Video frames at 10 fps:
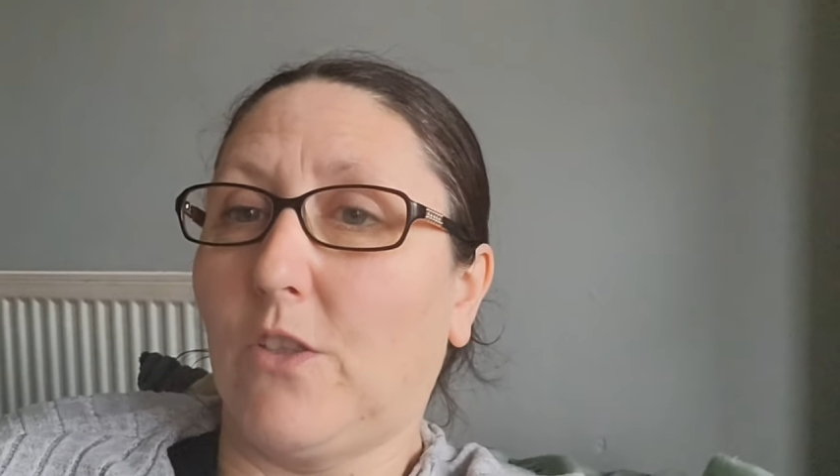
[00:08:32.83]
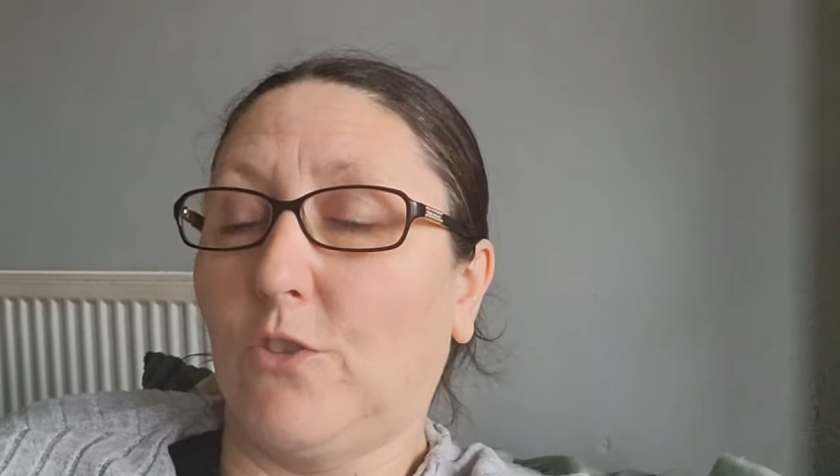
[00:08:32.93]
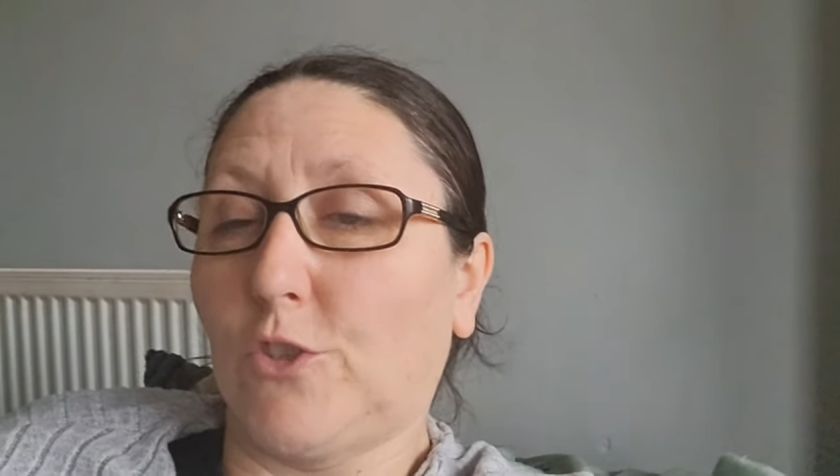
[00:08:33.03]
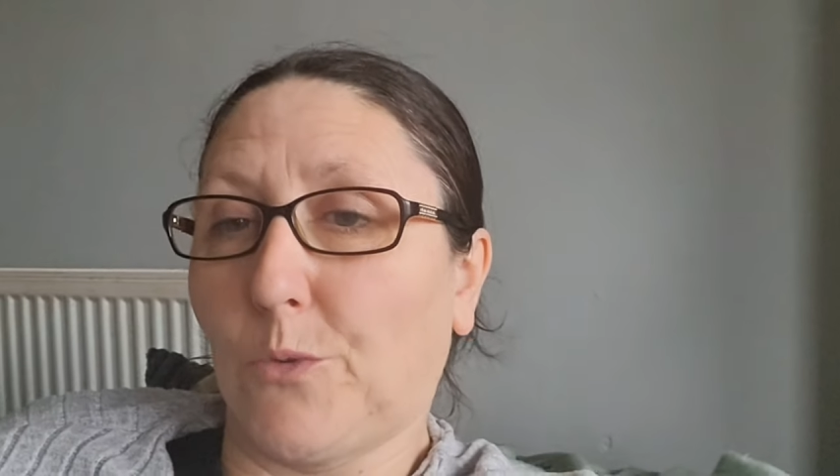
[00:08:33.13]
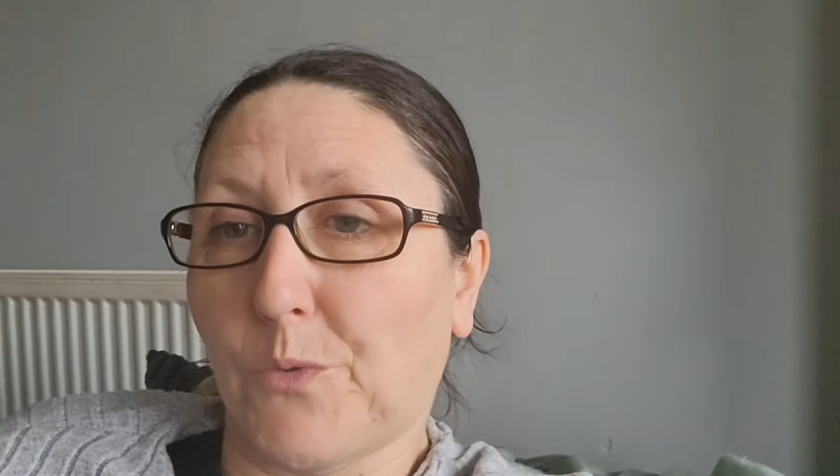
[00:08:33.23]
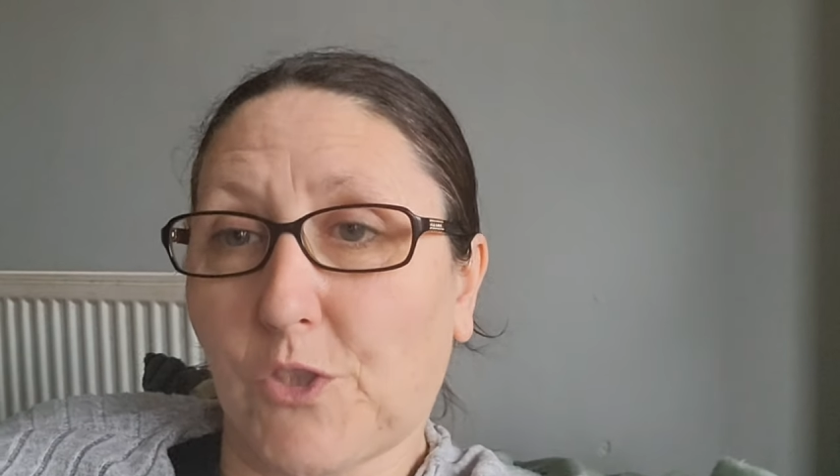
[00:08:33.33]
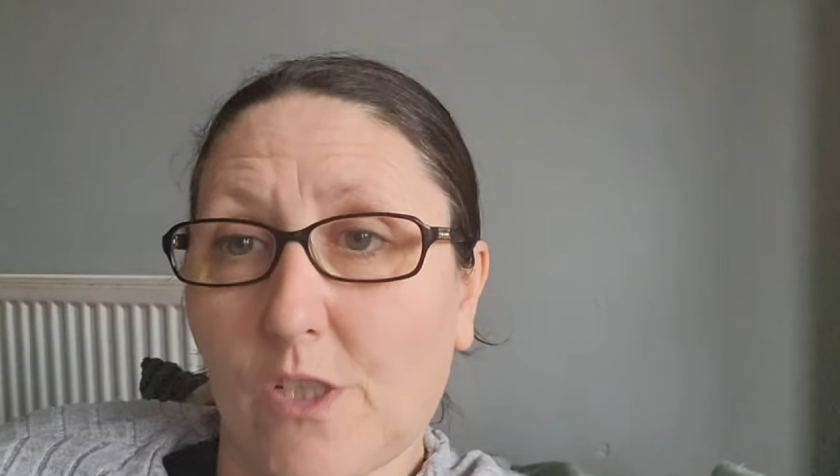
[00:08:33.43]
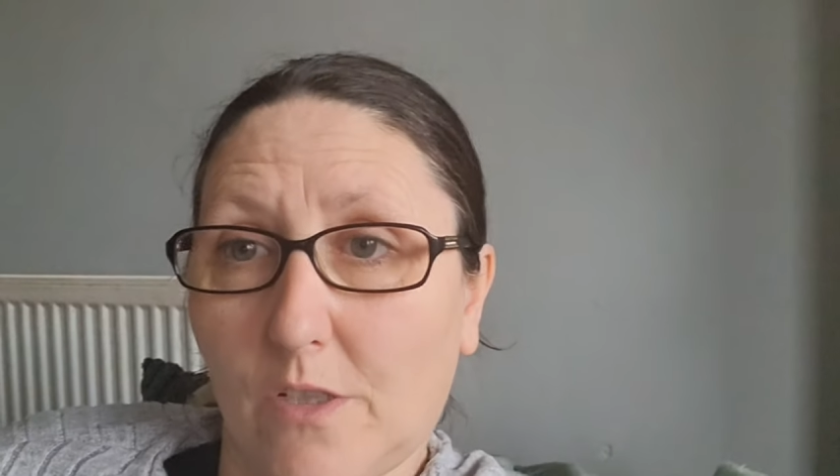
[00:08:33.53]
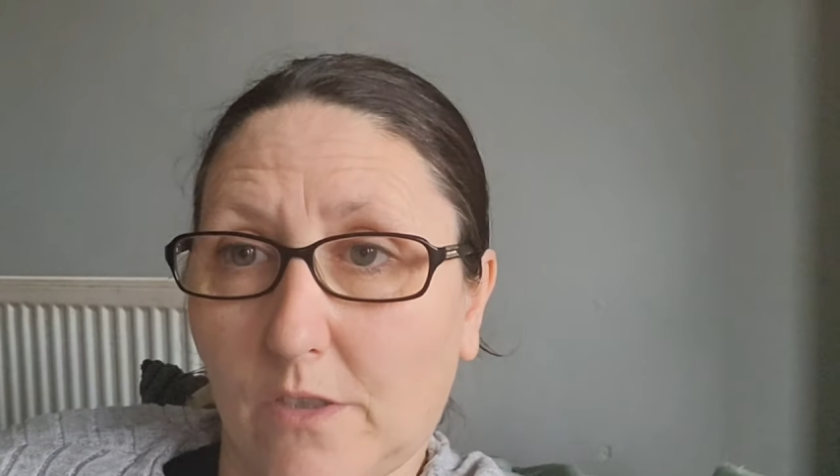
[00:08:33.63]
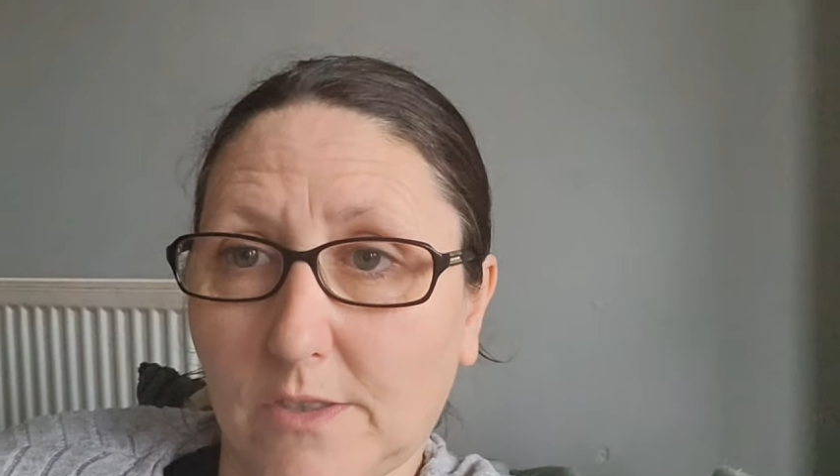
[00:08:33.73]
YouTube
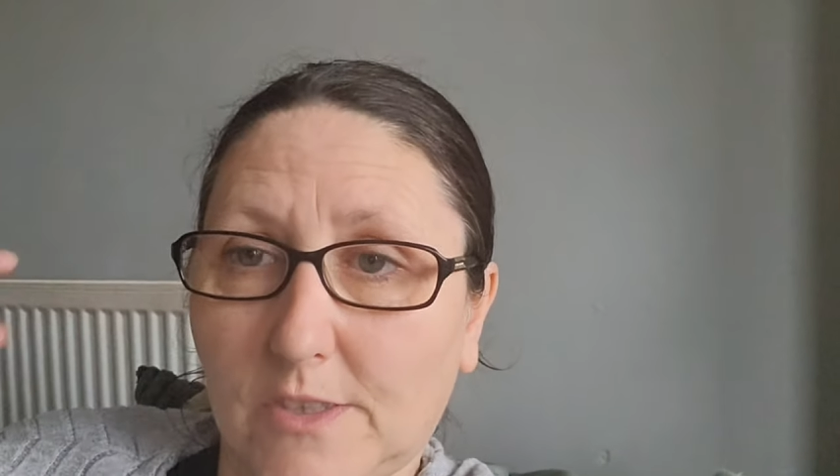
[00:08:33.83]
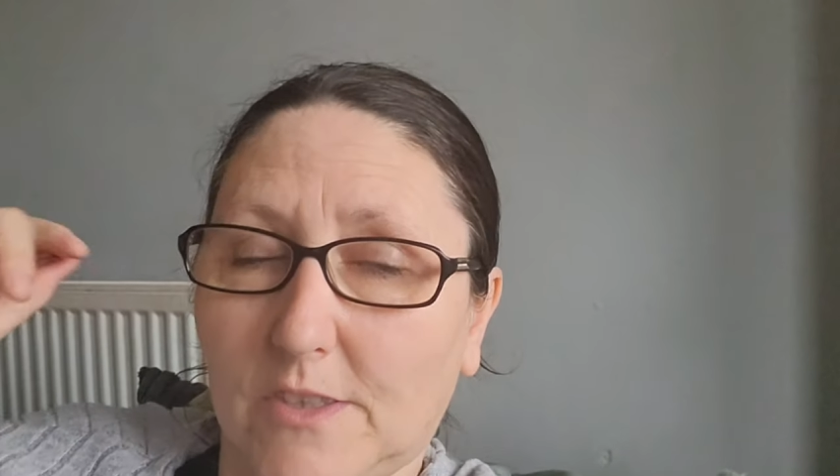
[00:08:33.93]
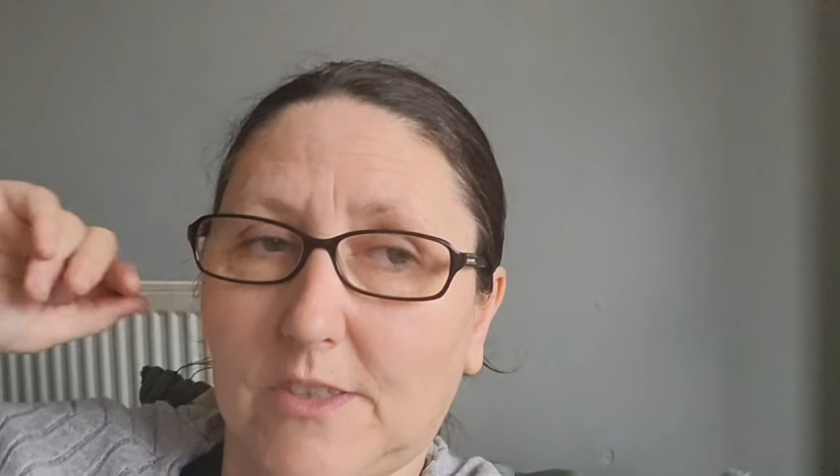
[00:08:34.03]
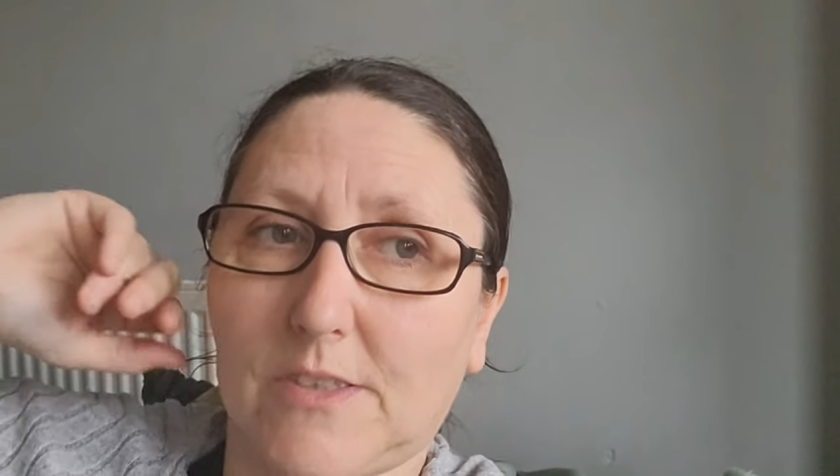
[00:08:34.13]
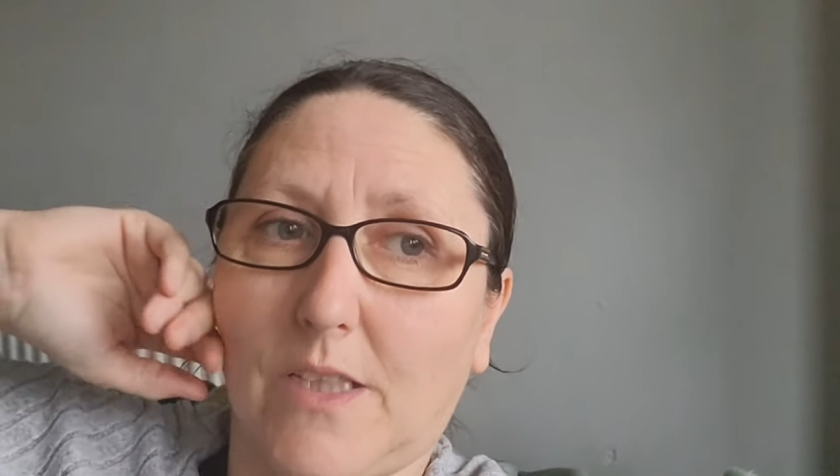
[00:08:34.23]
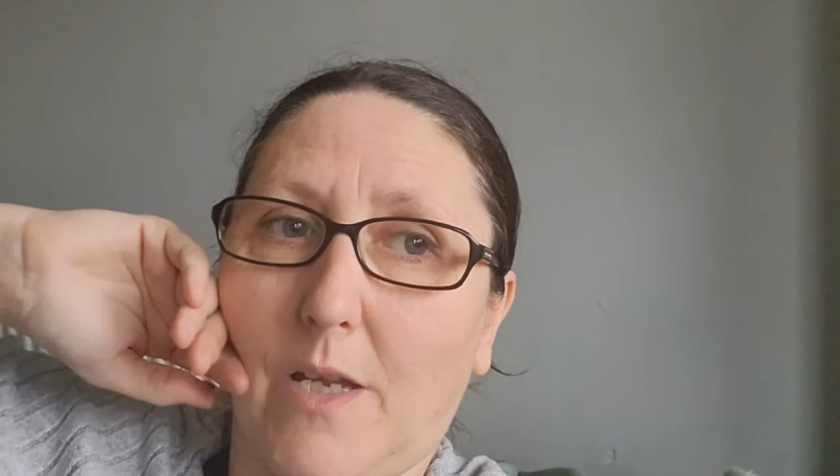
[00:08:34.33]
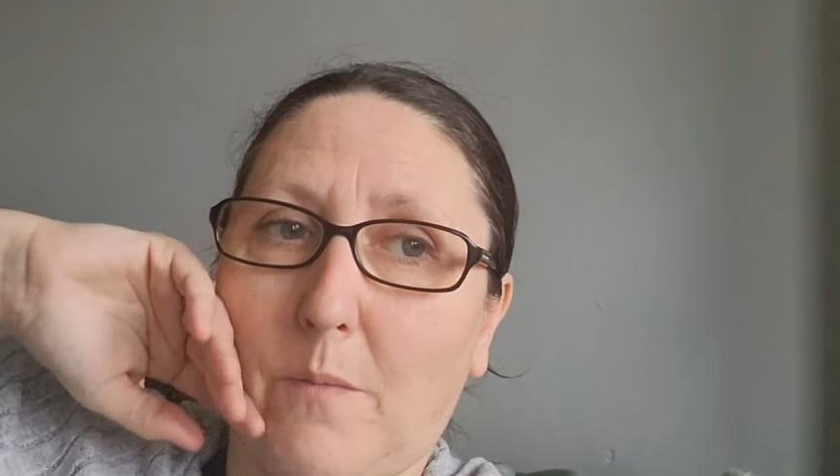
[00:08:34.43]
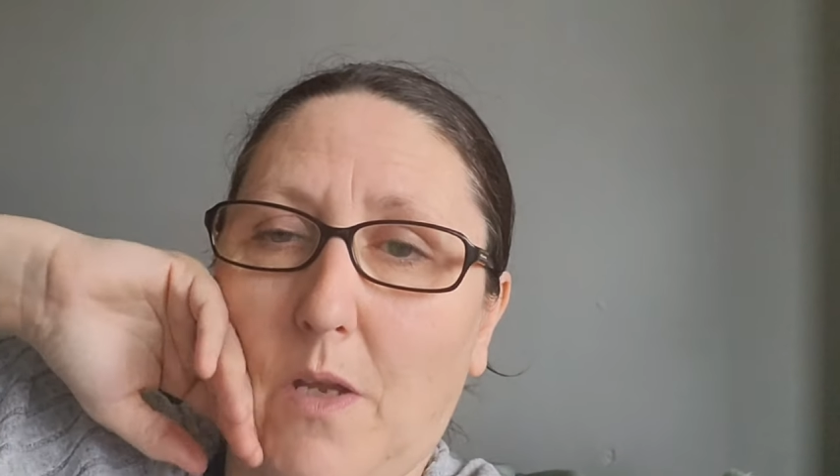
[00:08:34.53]
Shorts because I